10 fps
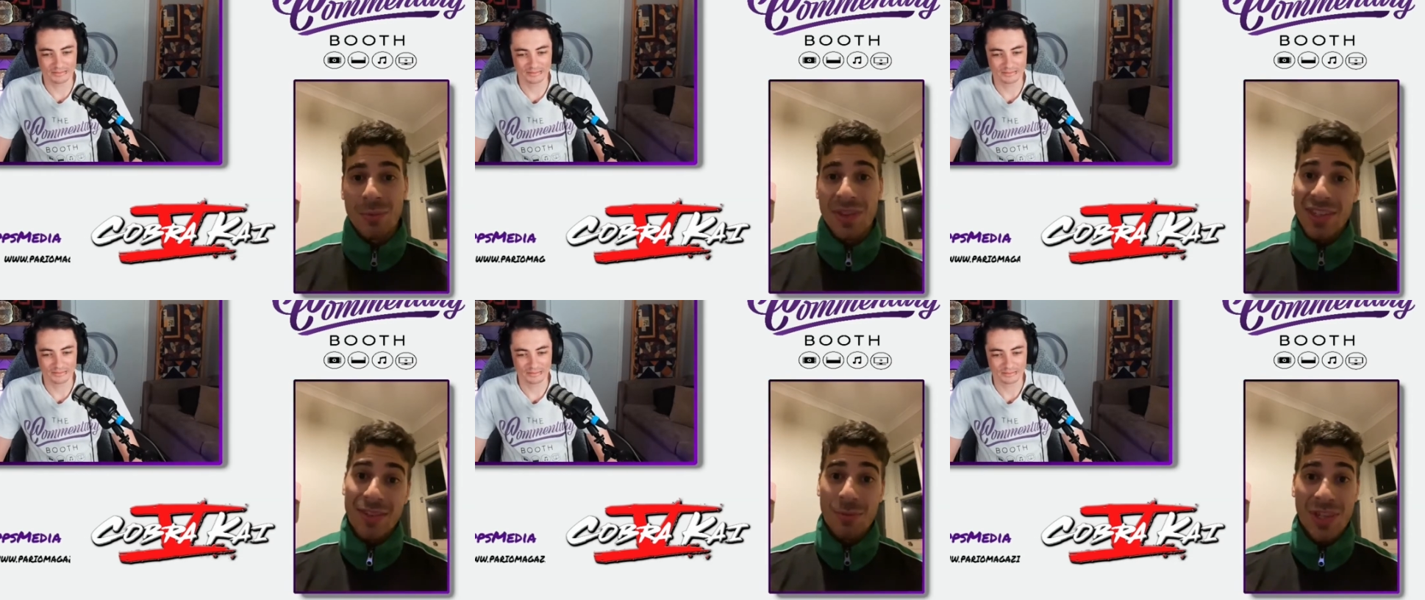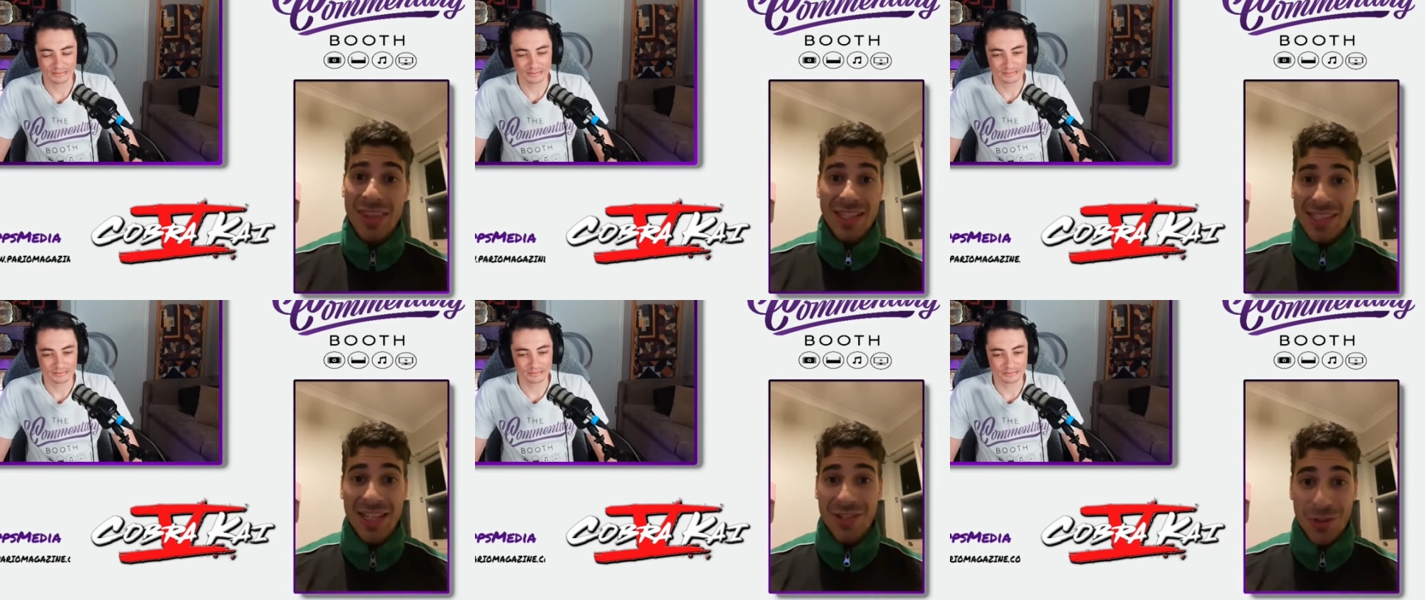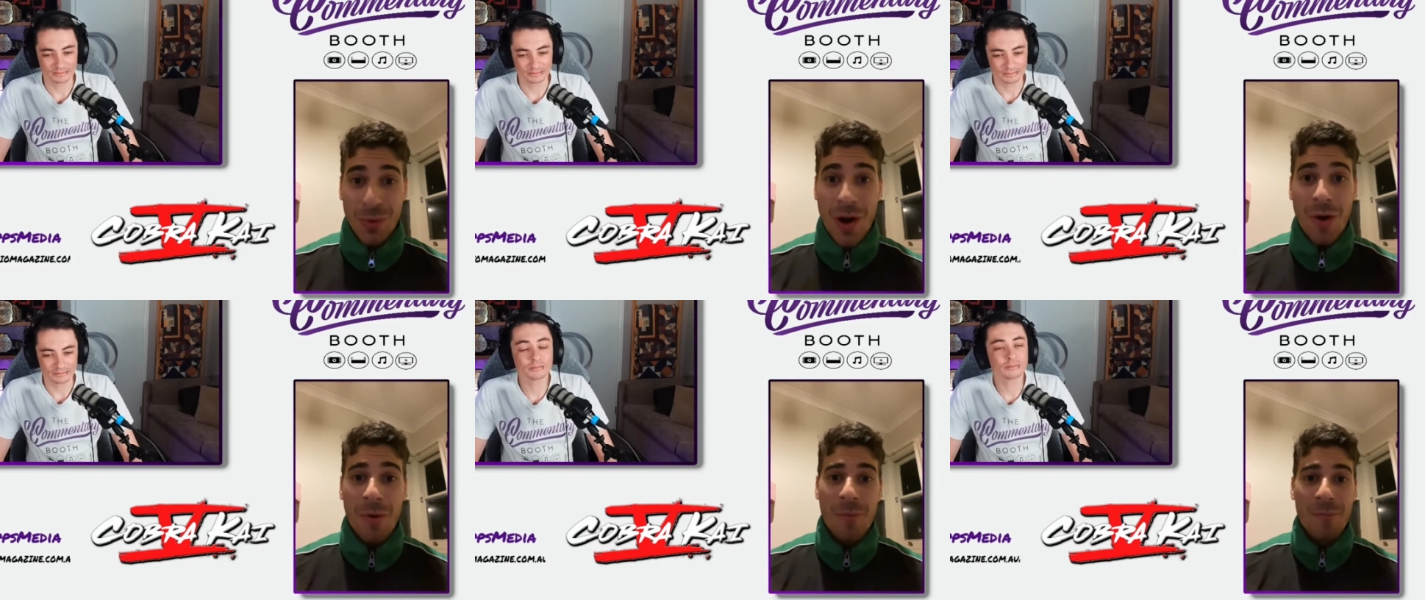Speaker 1: with the, within this season as
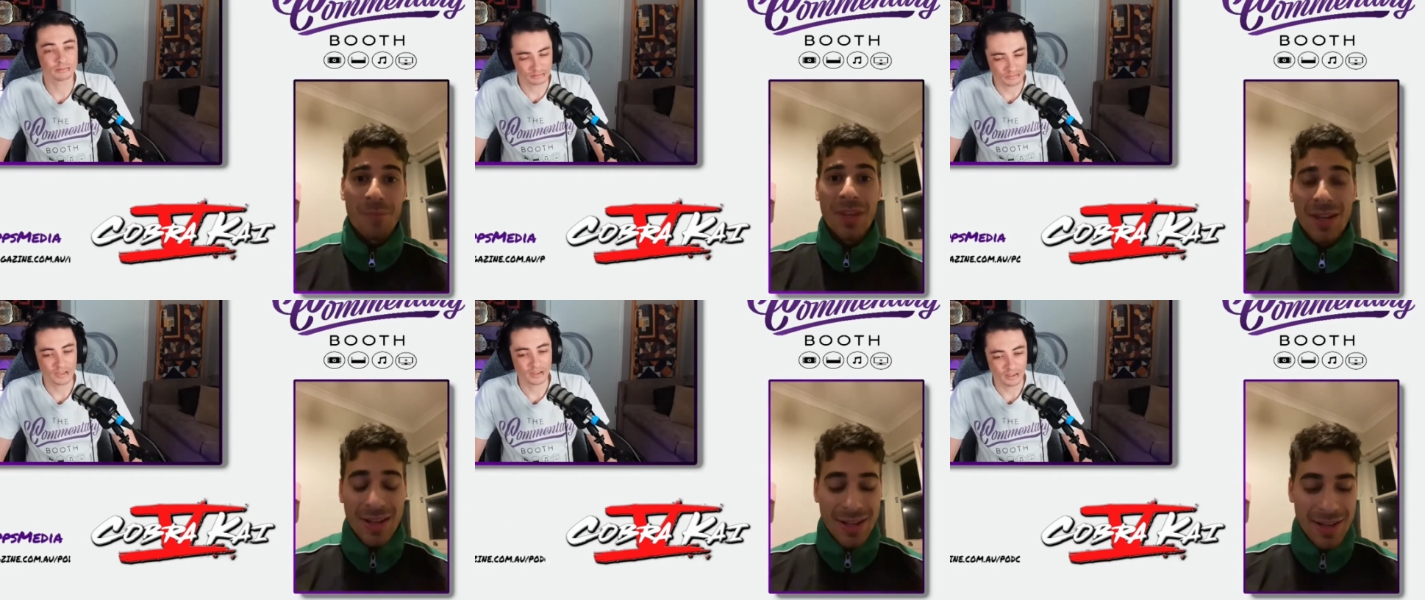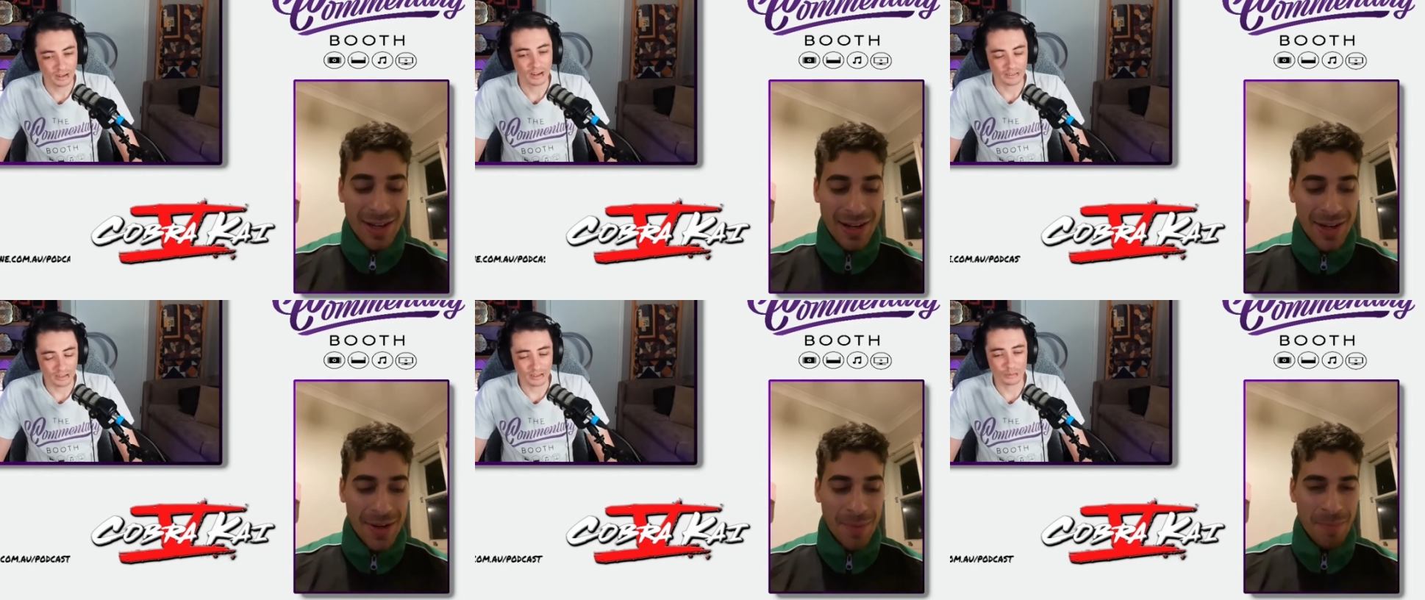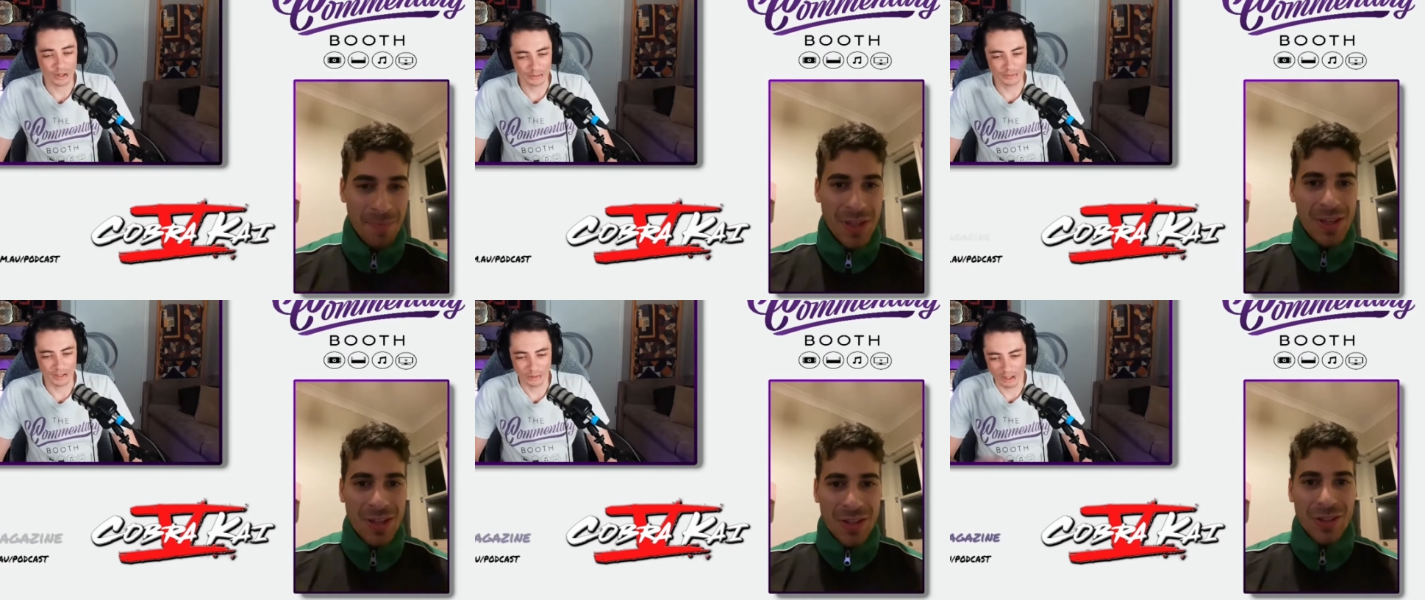well. Um,
Speaker 2: yeah, I wonder
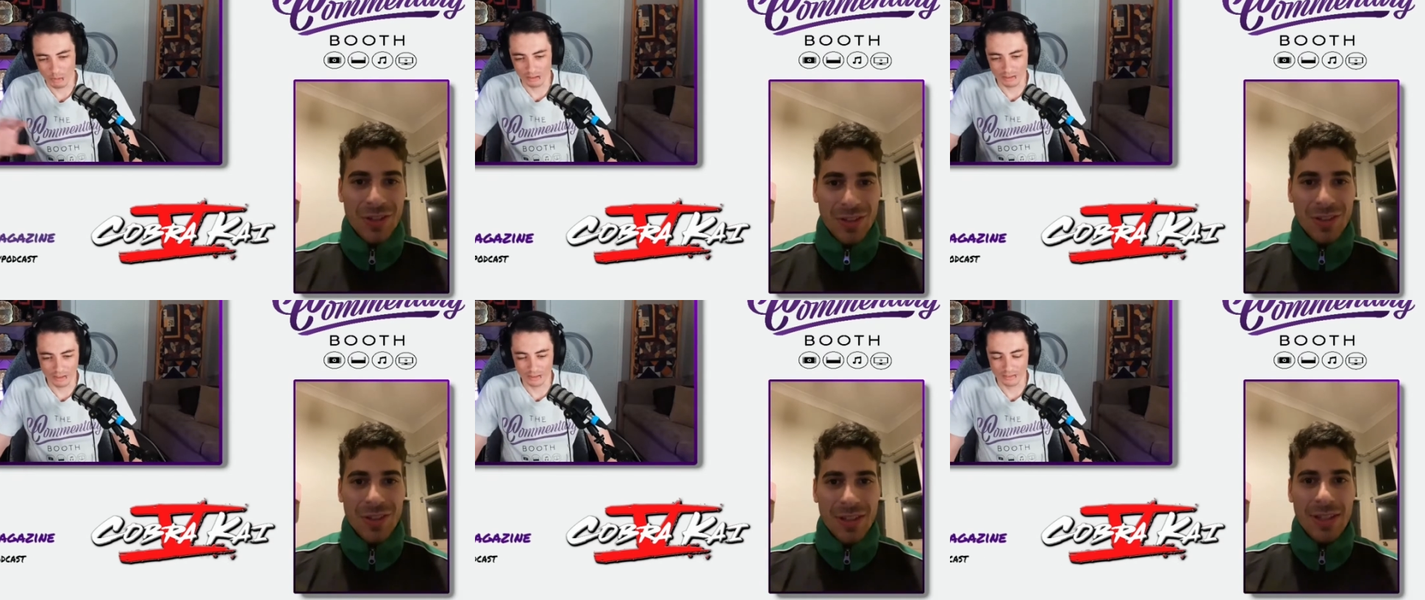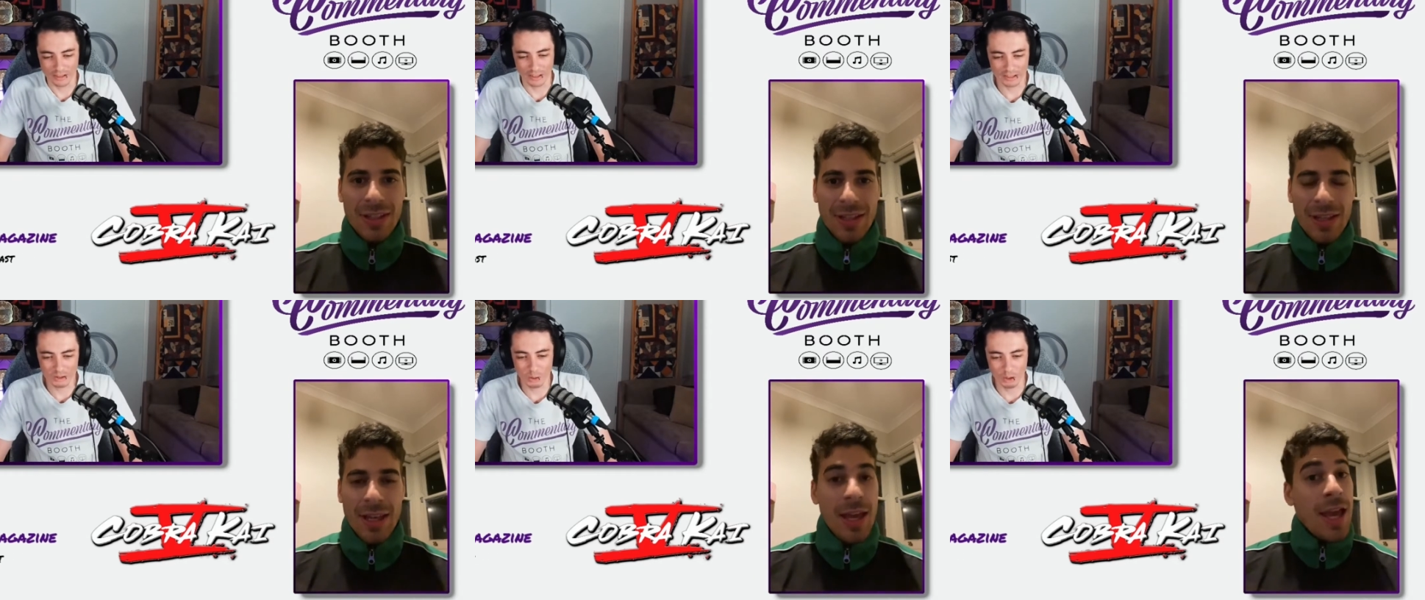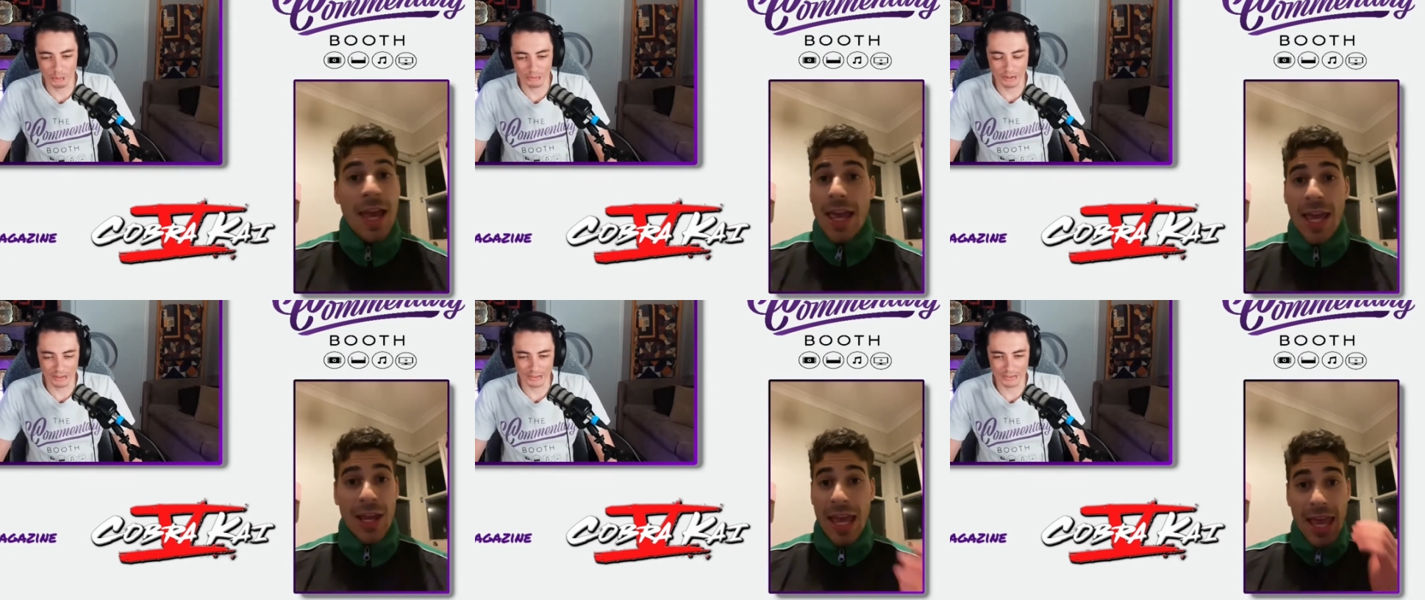if that'll come into the the next tournament.
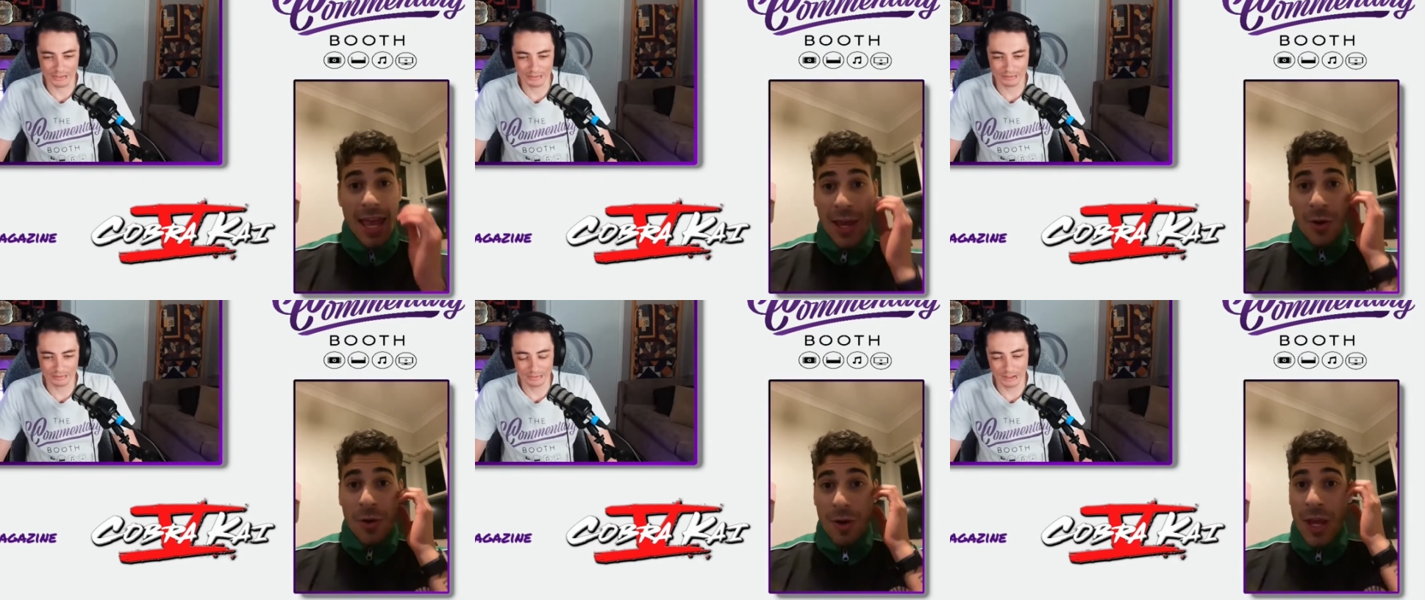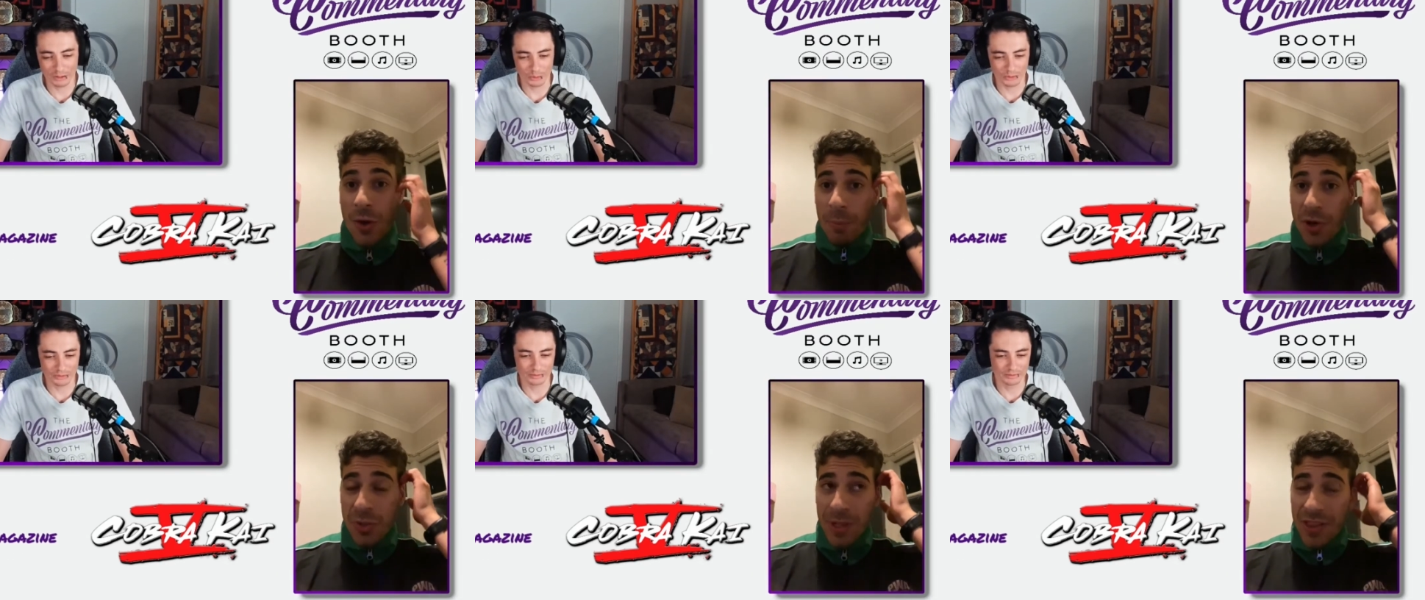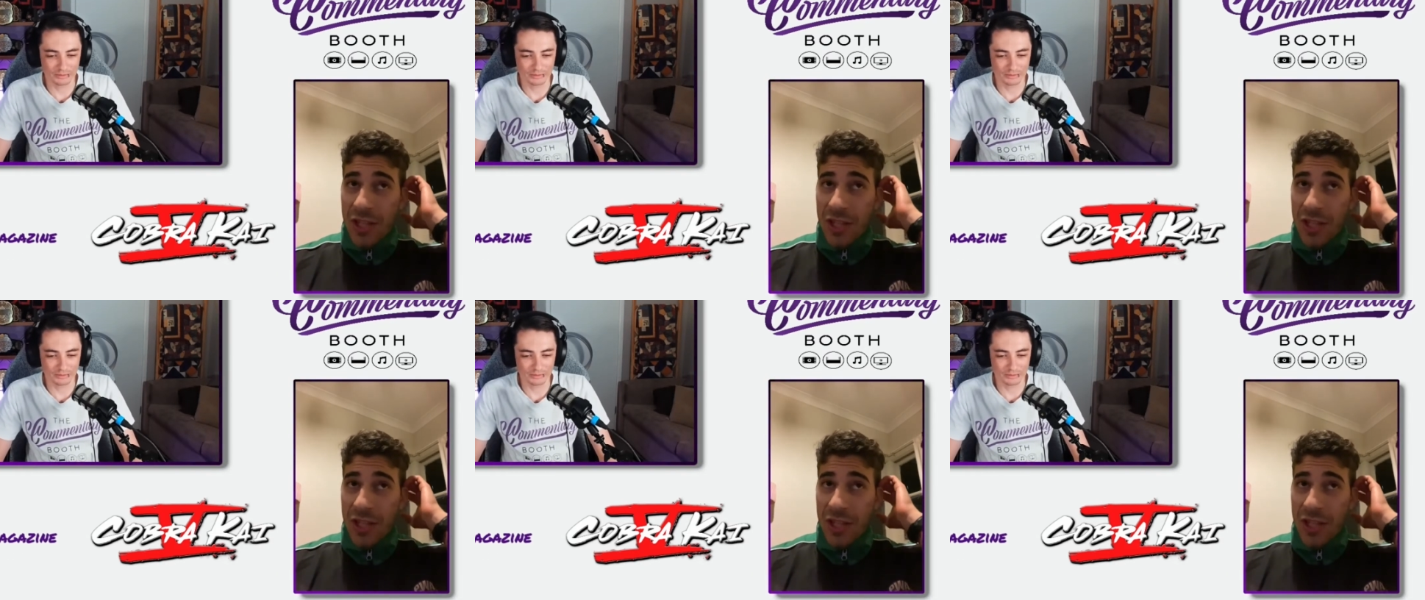It, it,
Speaker 1: it, it could cool. possibly. Like